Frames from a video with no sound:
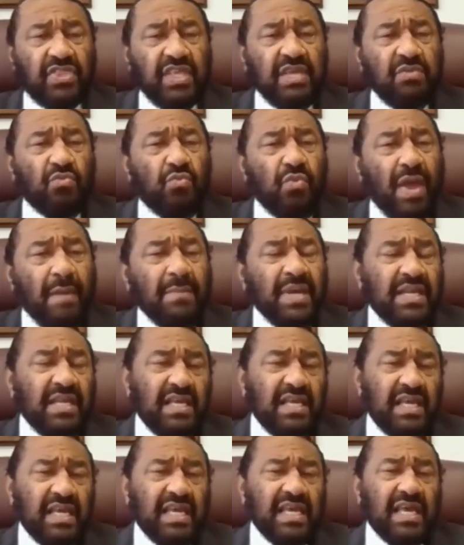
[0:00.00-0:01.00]
The
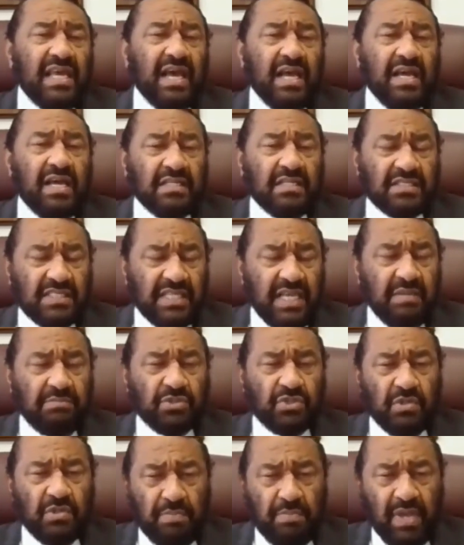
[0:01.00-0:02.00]
remedy, it
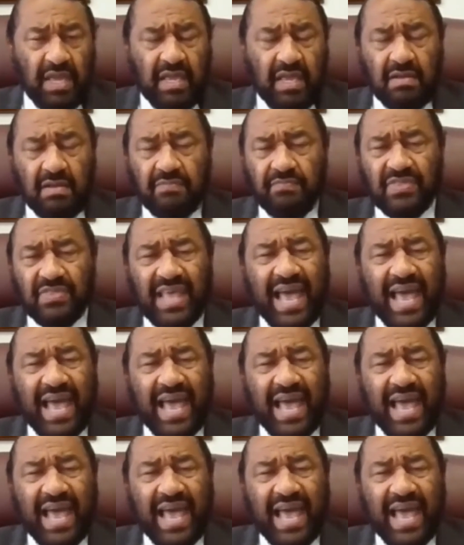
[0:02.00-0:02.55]
seems to be